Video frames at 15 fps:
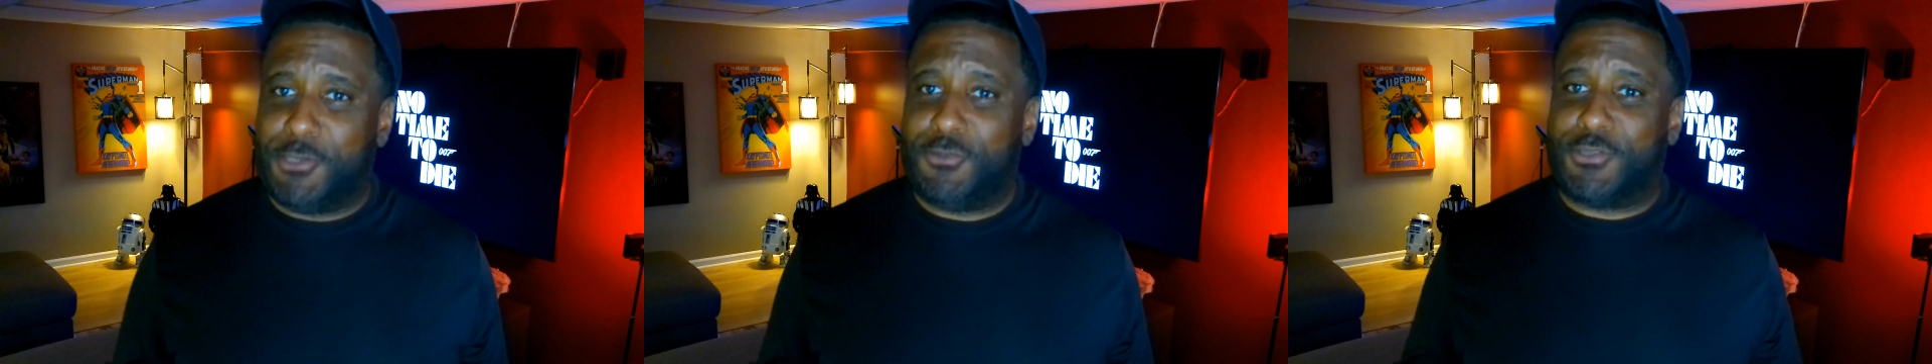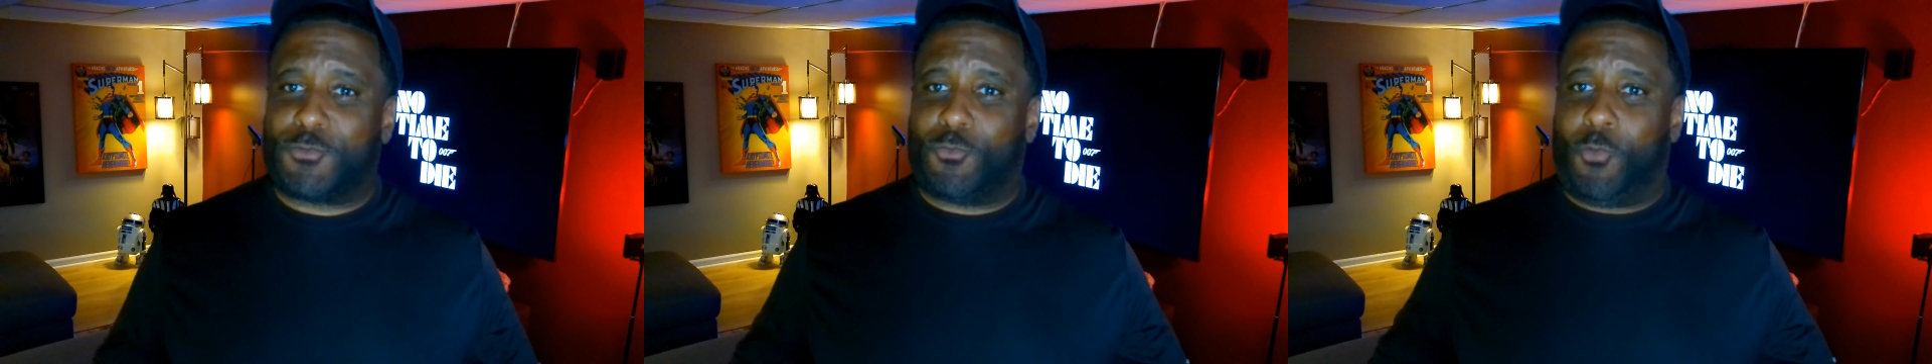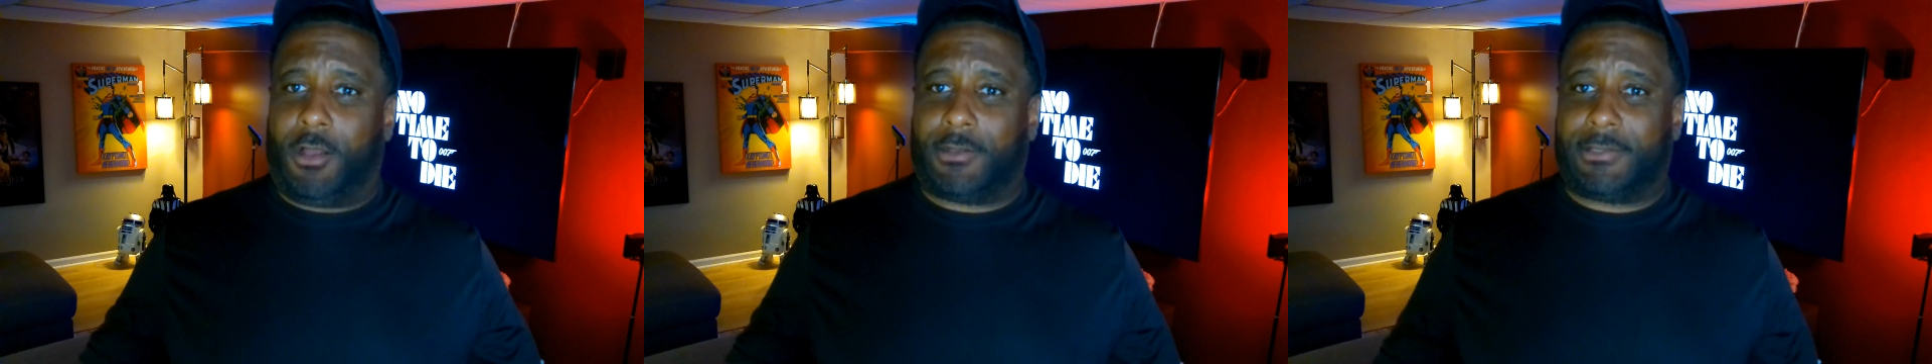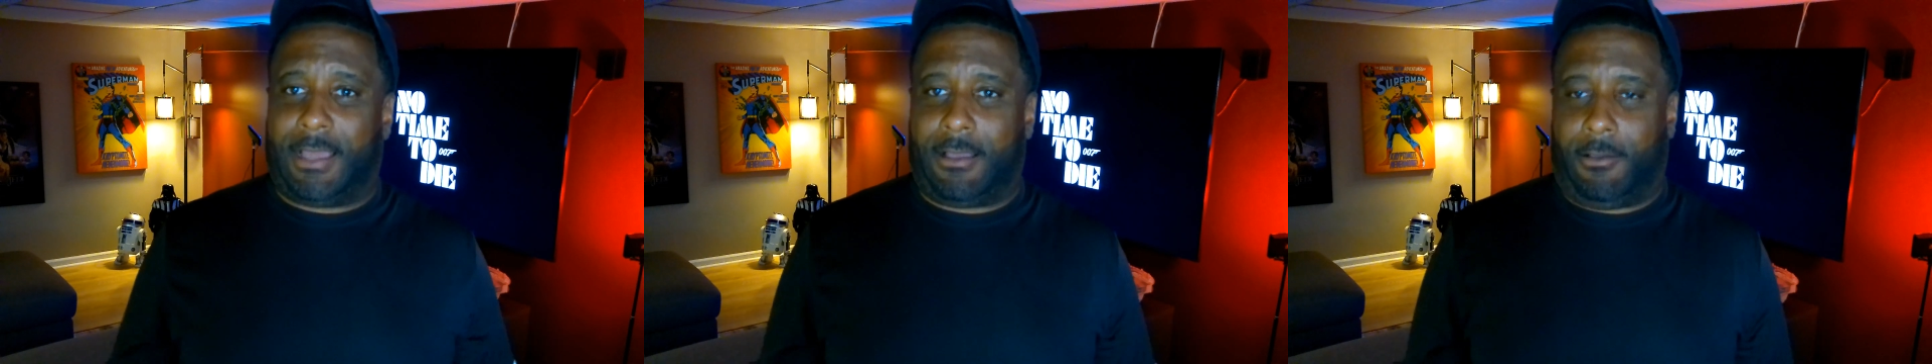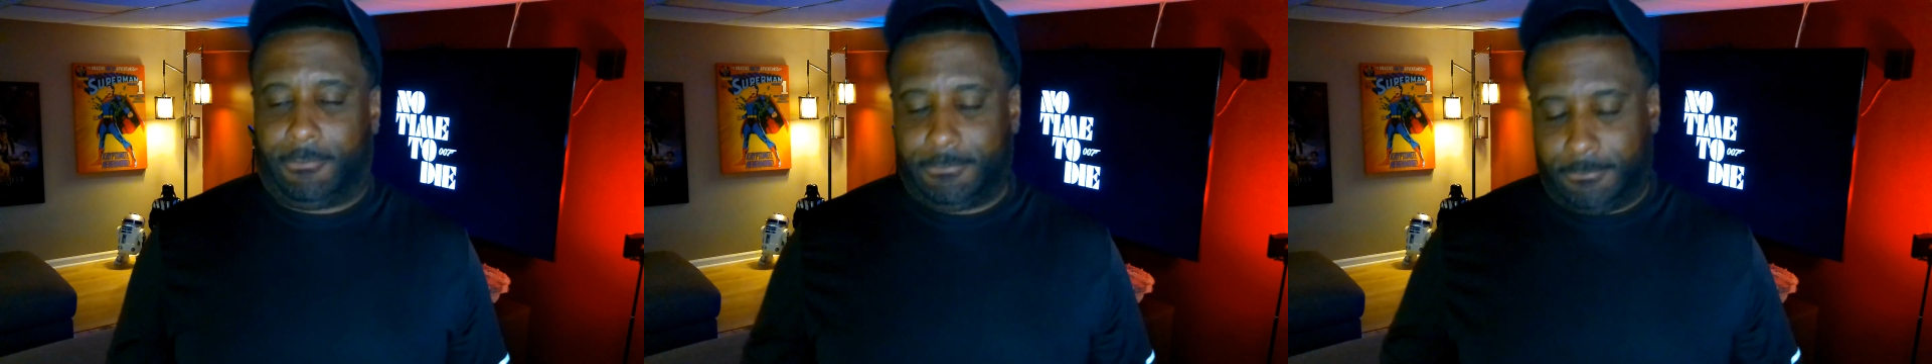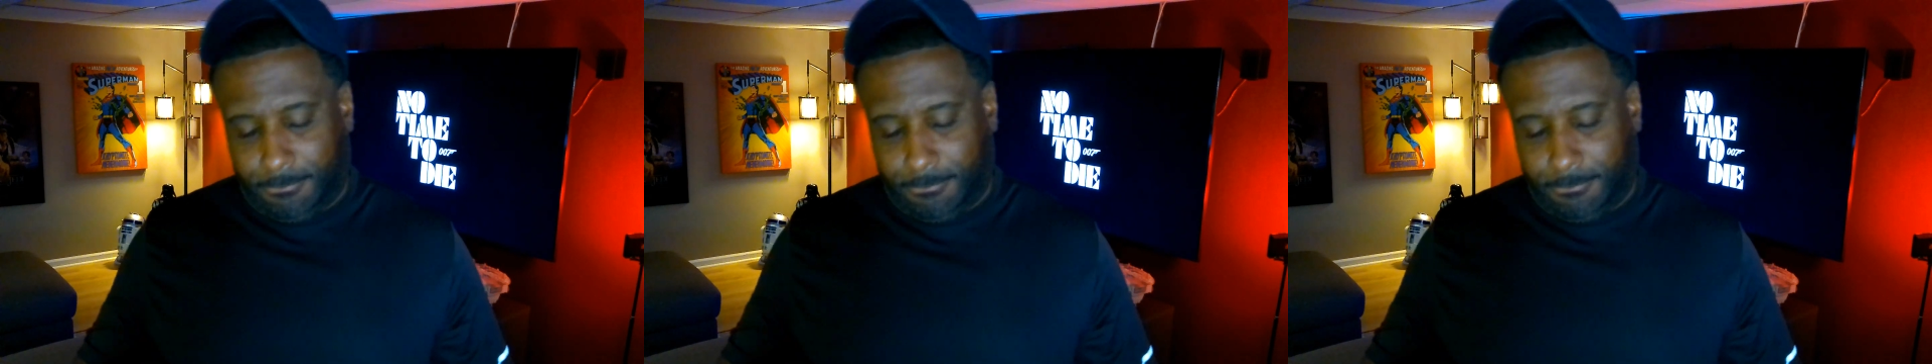You just walked out.